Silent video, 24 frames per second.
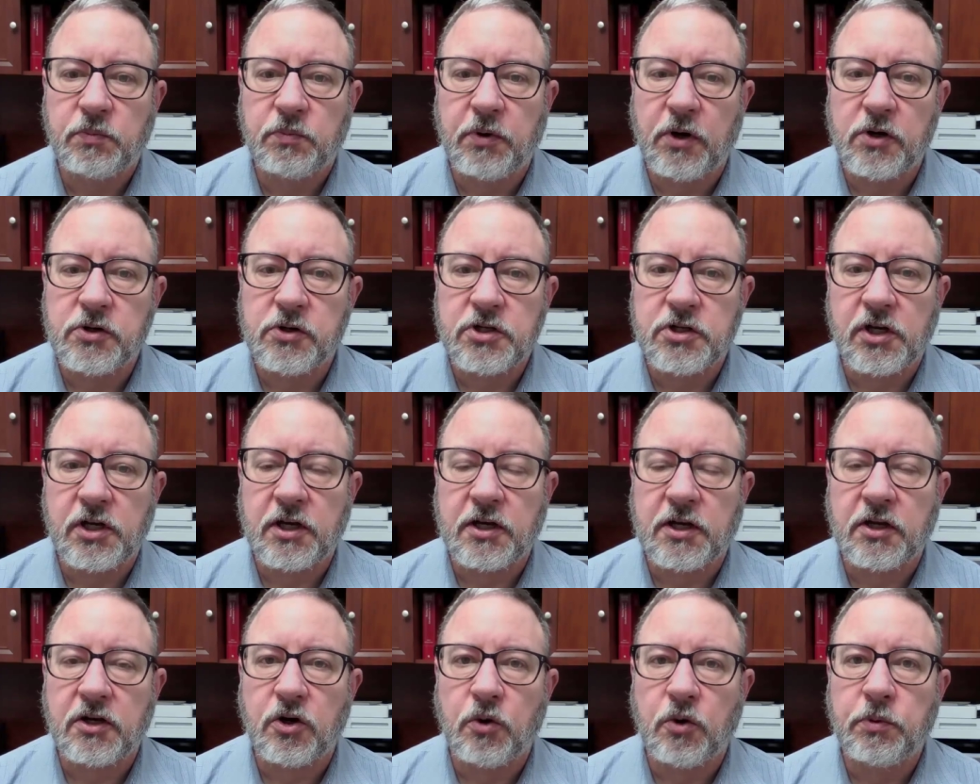person,
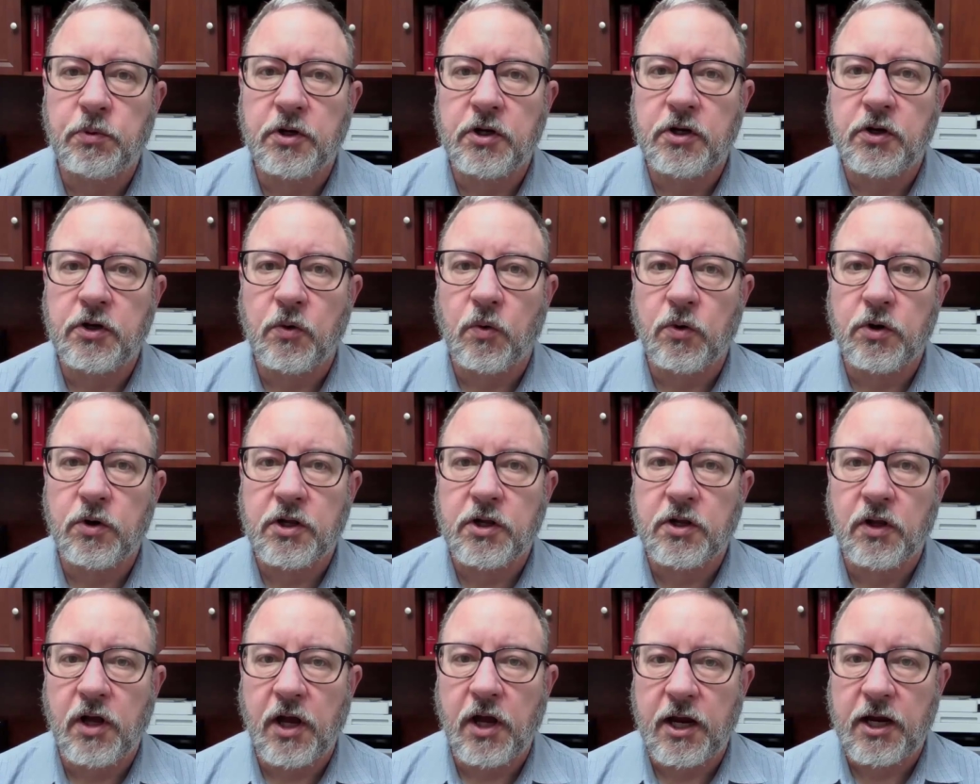it could open the door to
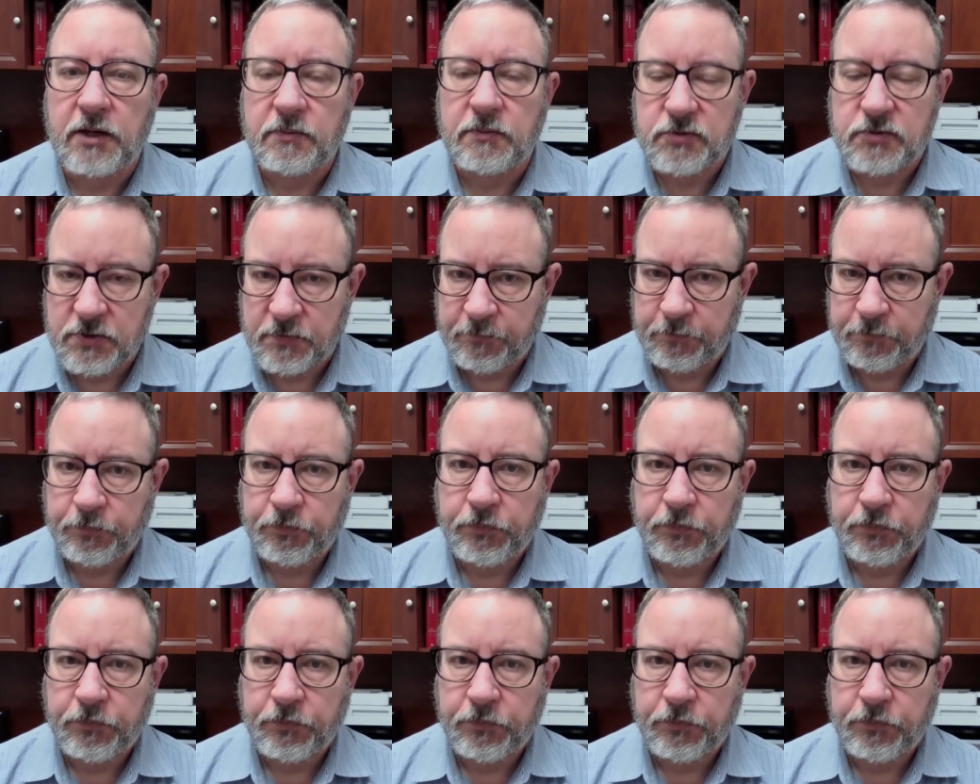claims.